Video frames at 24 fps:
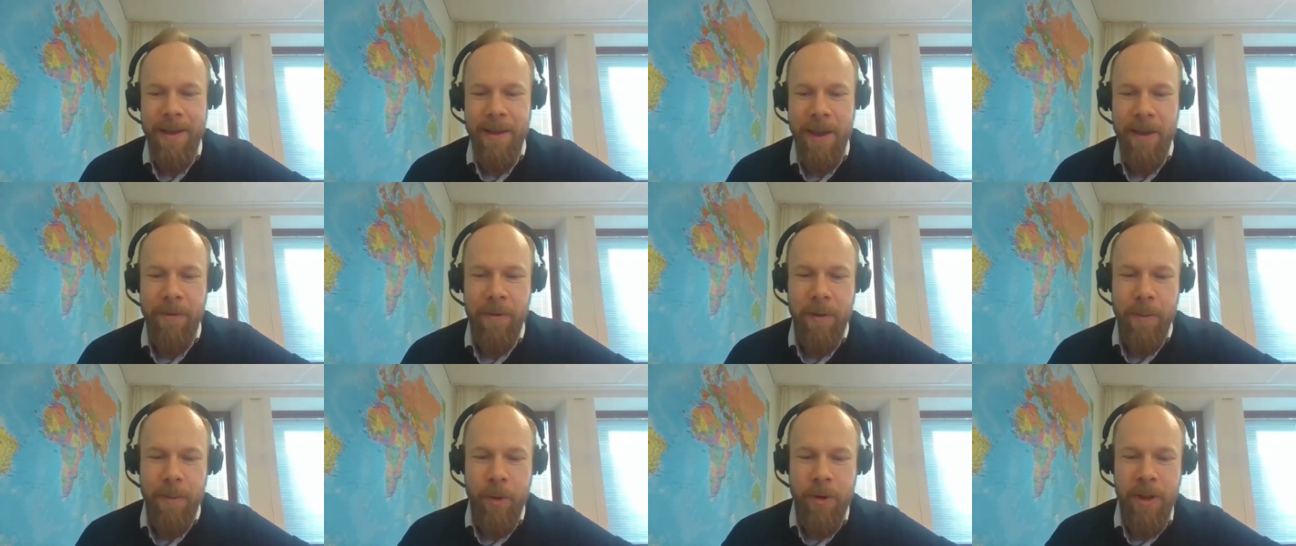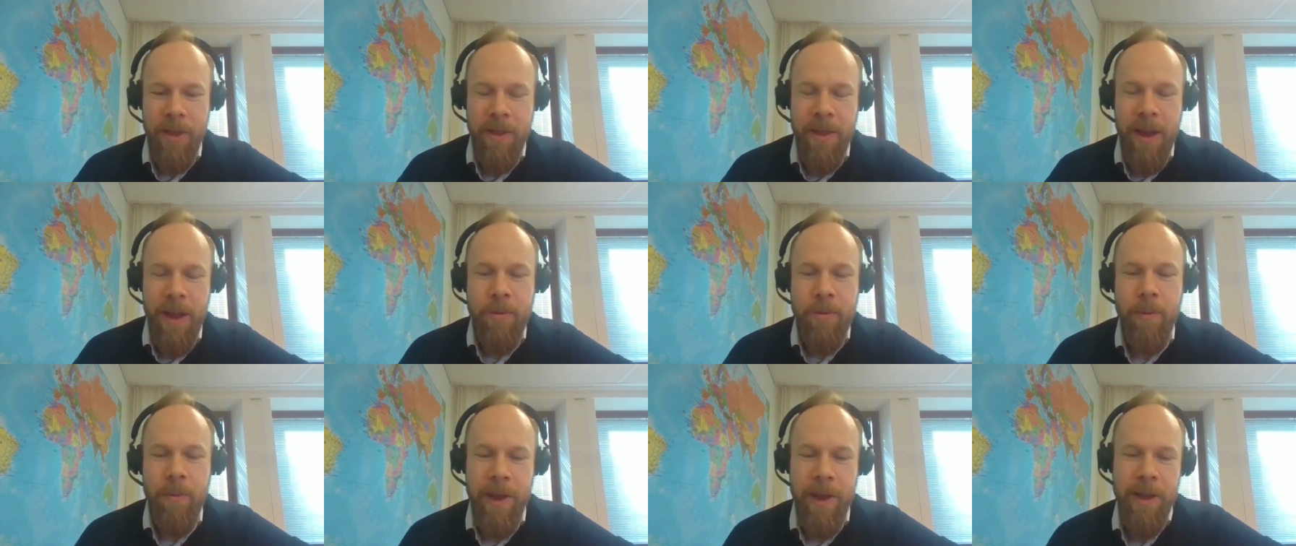if you put it
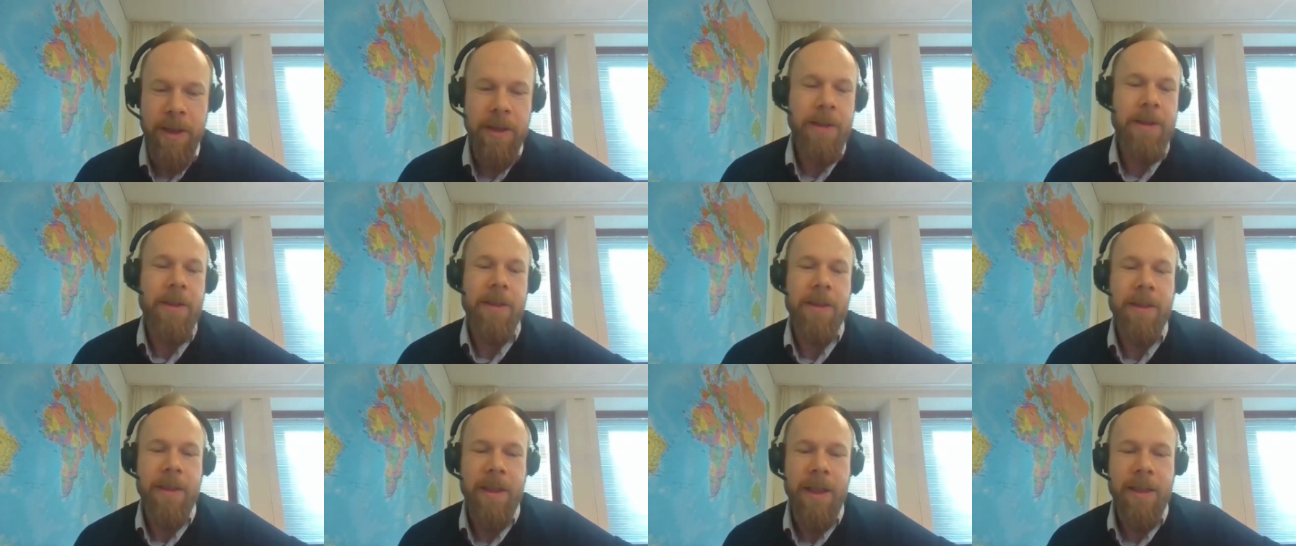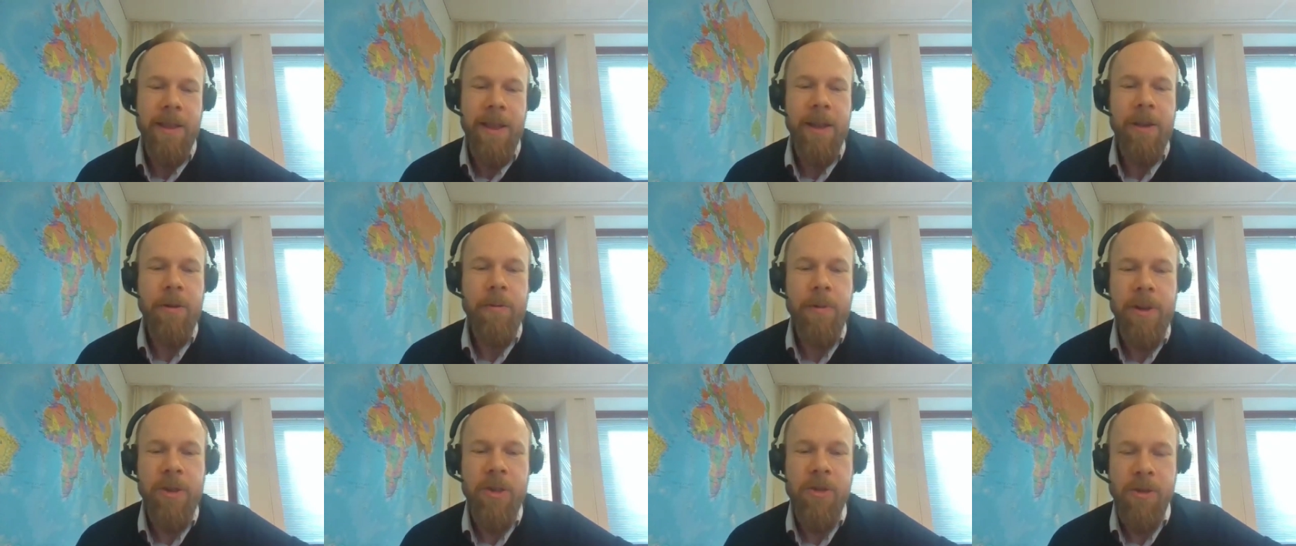that way, then that
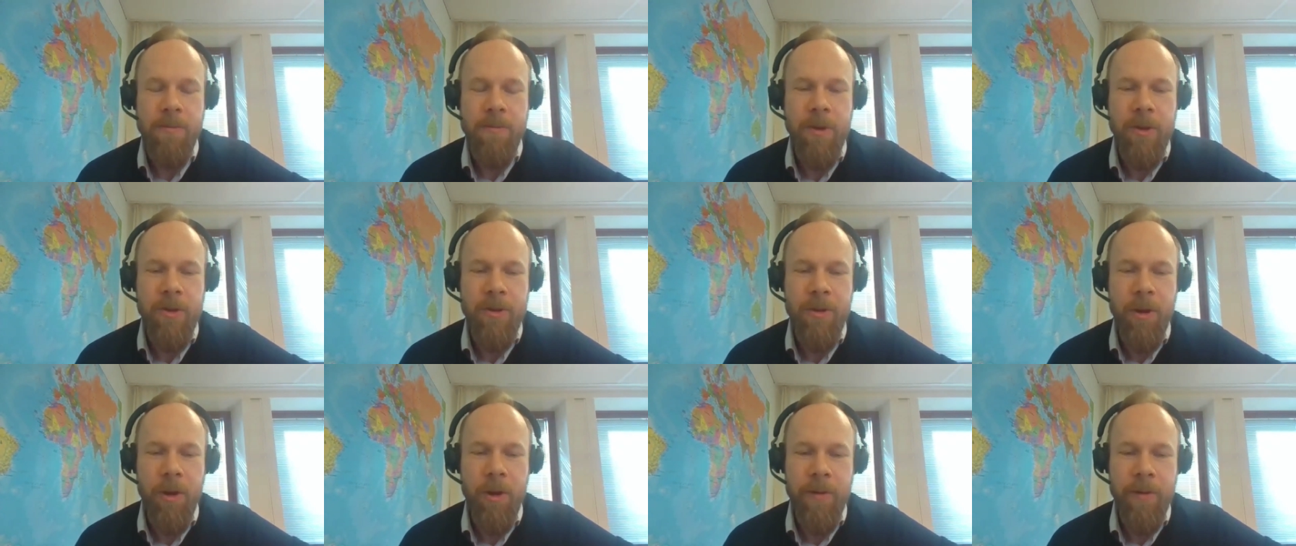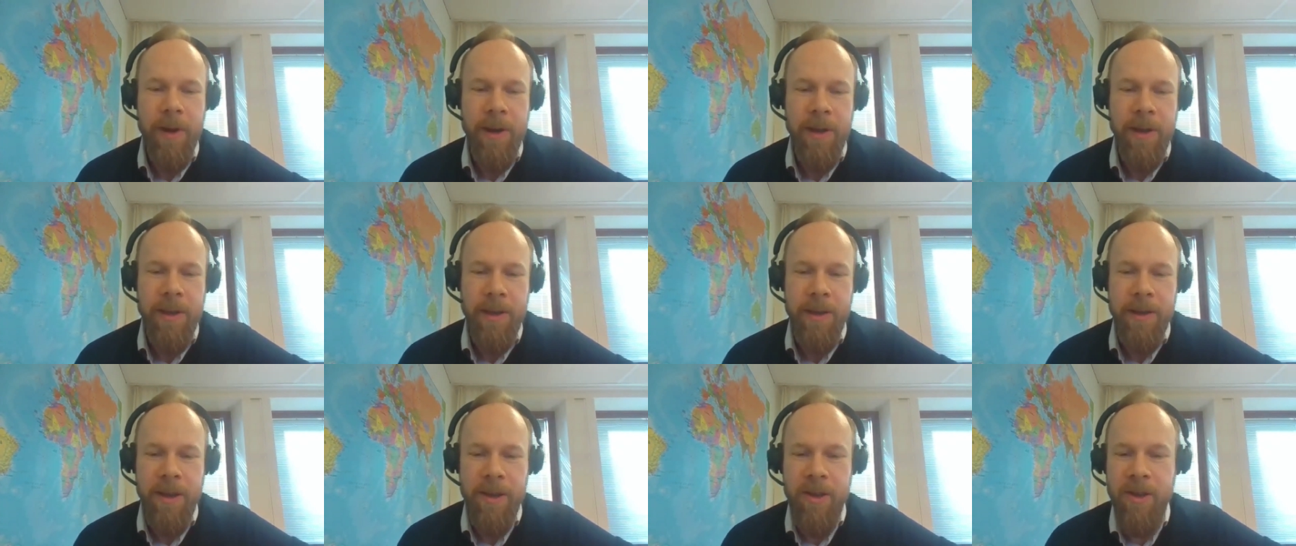question was
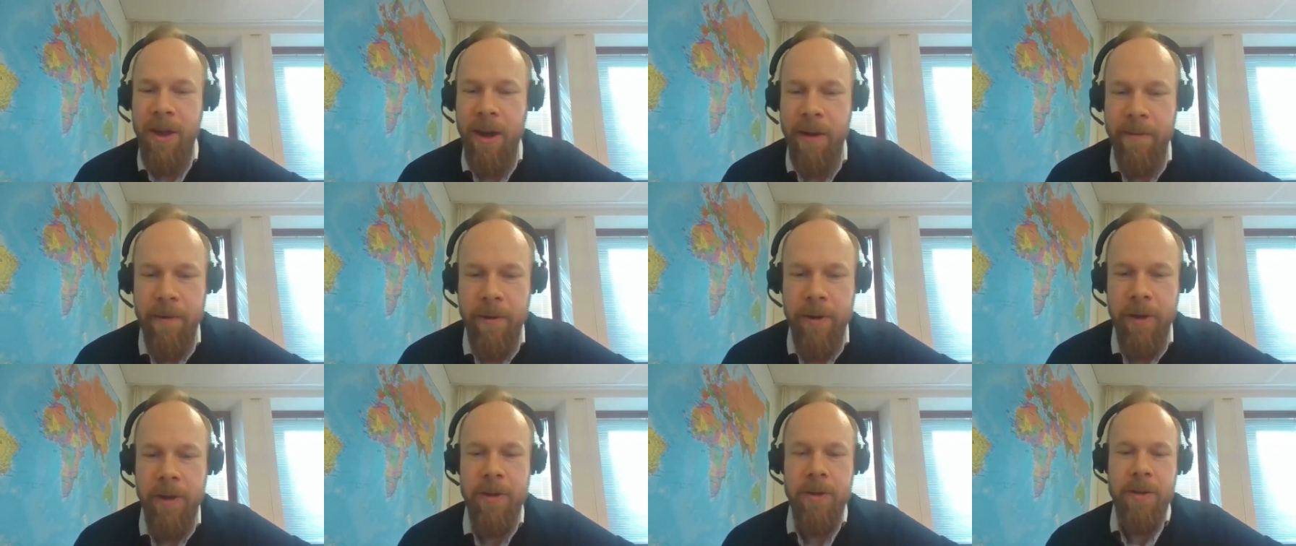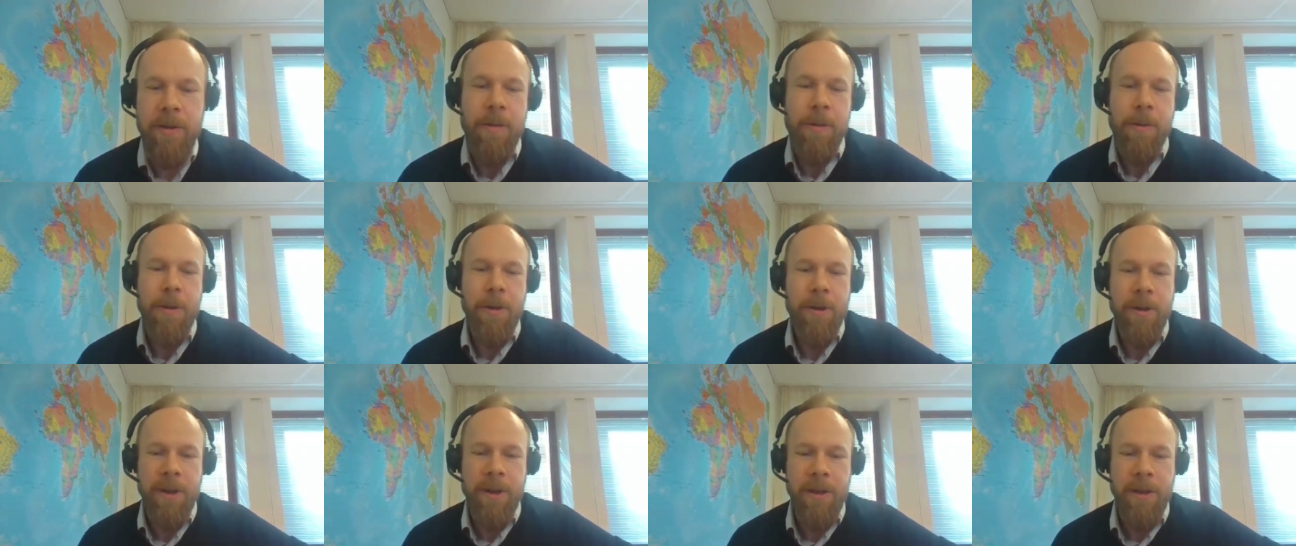already discovered
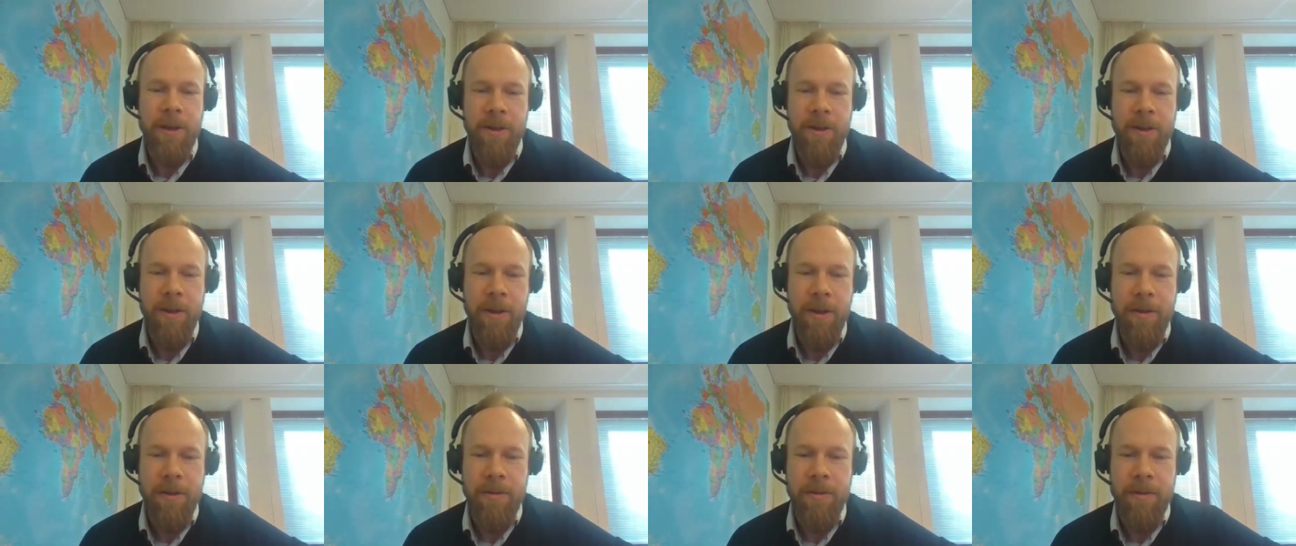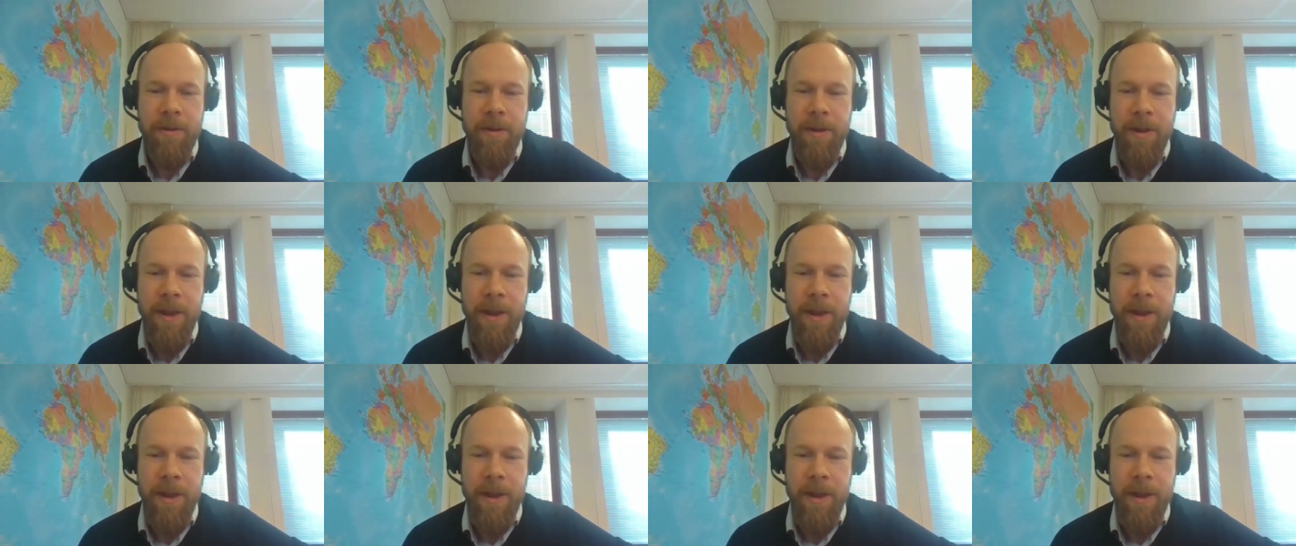30 years ago